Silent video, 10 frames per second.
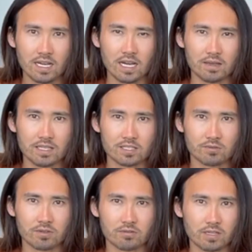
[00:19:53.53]
Uh, these
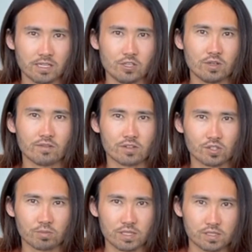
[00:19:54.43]
are really
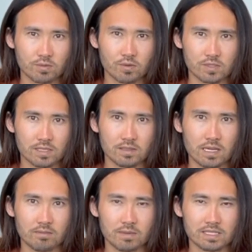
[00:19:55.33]
universal principles and,
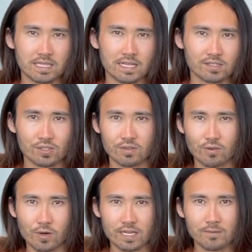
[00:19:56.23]
and mistakes to
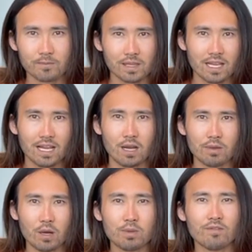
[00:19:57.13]
avoid. Uh,
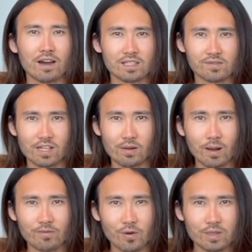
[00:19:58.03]
we hope you found this video
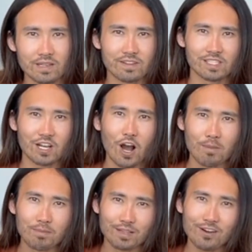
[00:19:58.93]
helpful. Leave us a
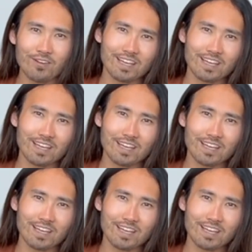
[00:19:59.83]
comment below,